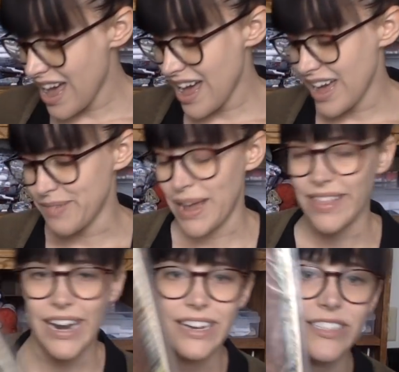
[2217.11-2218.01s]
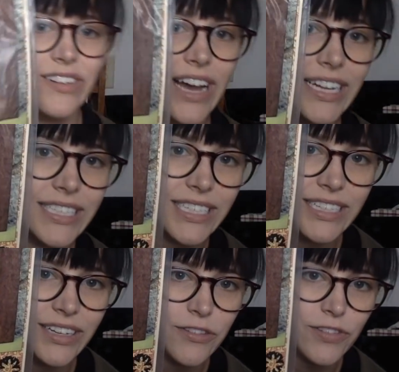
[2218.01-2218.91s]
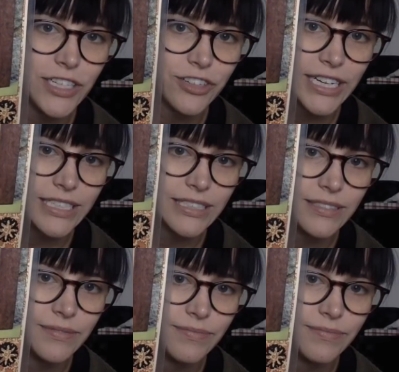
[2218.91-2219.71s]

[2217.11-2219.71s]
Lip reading: And then I also got Frederick.